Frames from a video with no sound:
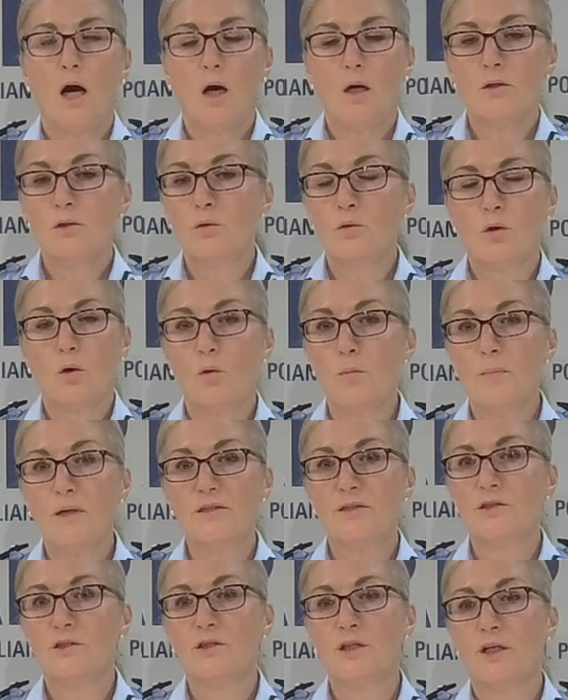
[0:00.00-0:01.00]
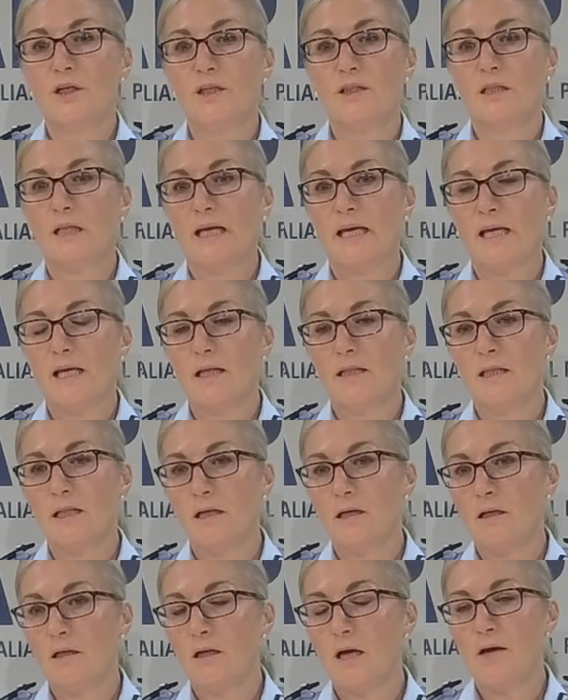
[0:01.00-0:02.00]
Look, almost certainly.
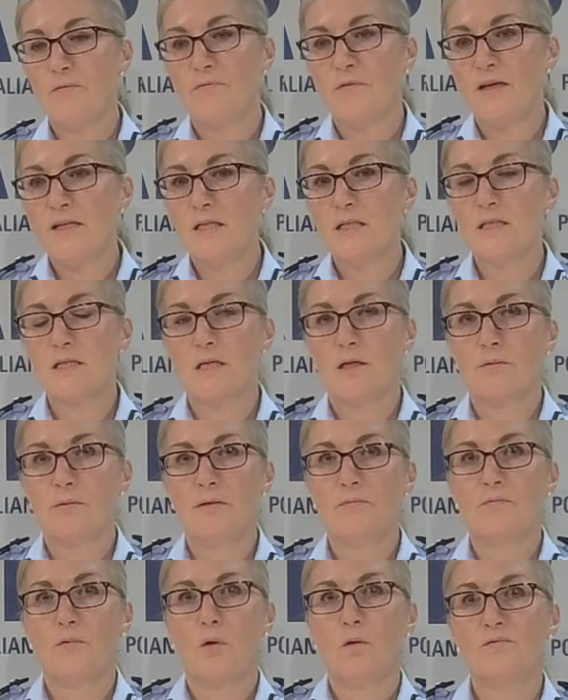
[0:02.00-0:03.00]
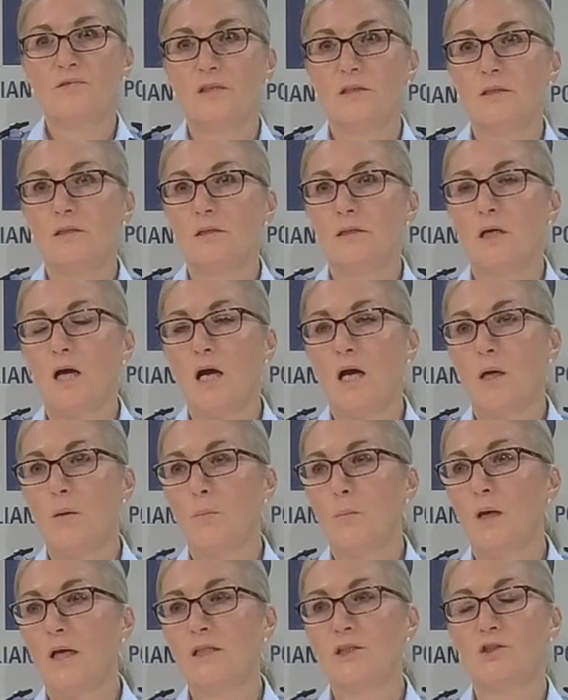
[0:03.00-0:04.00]
The offenders that are involved in
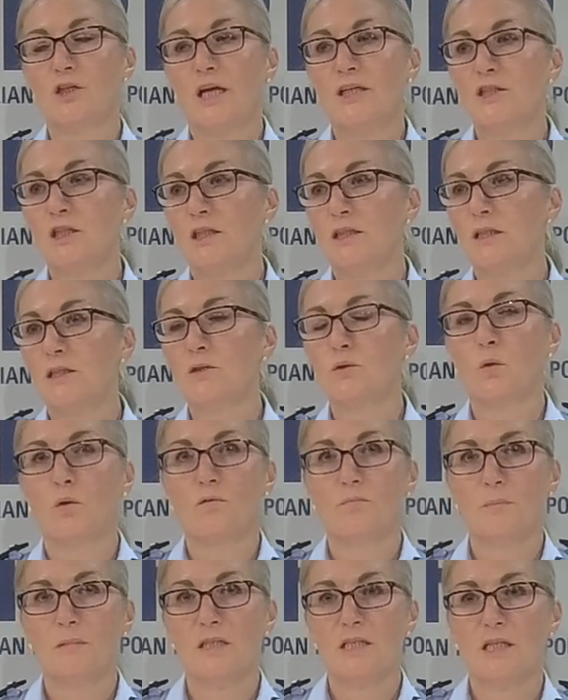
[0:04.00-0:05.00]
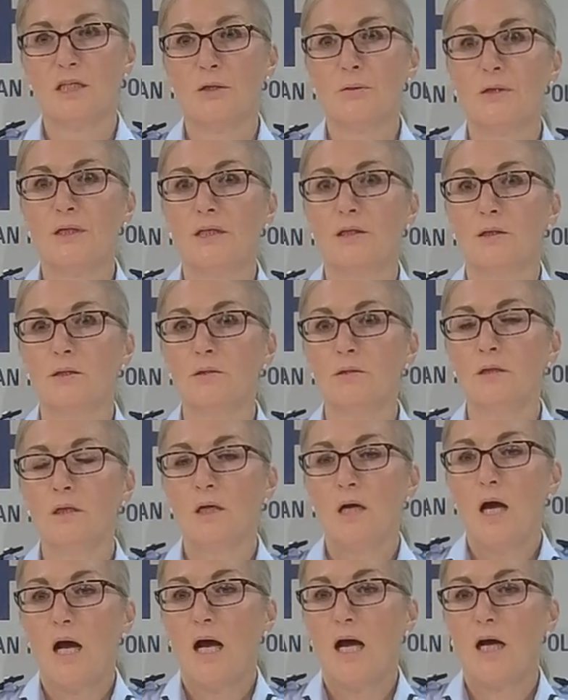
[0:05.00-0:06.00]
exchanging this sort of material
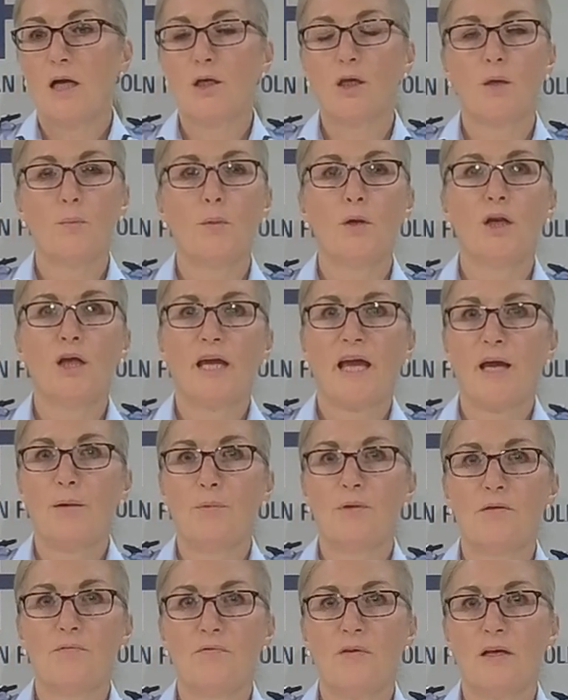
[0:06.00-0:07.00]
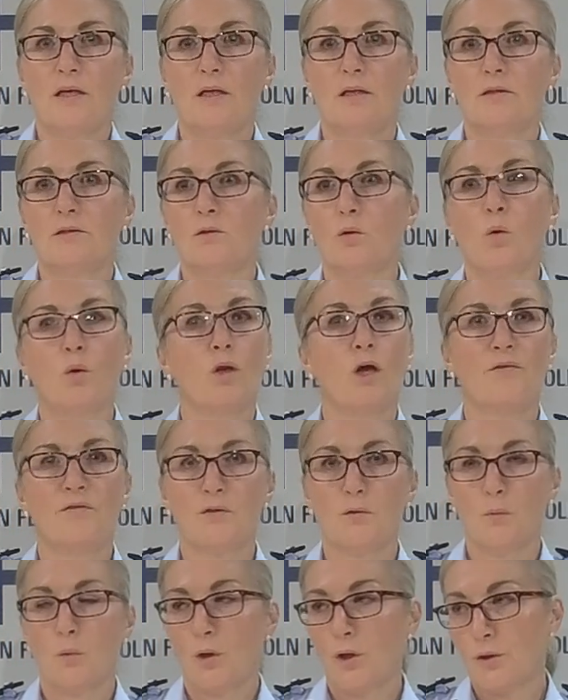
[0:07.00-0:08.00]
communicate with offenders all over
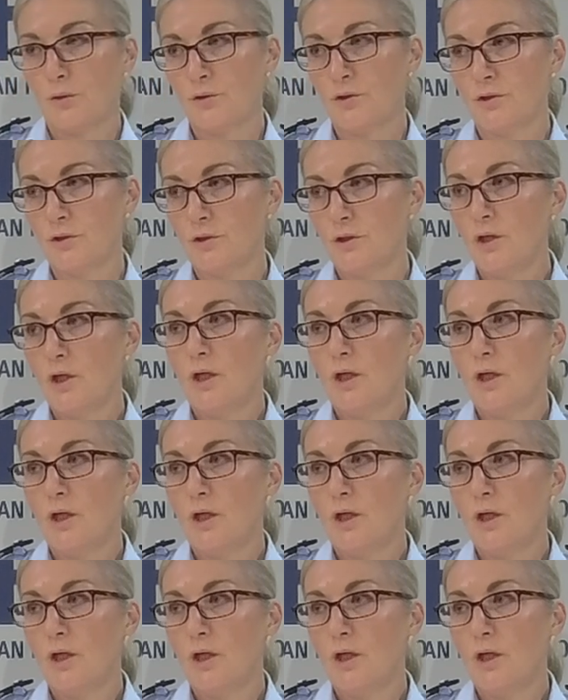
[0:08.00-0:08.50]
the world.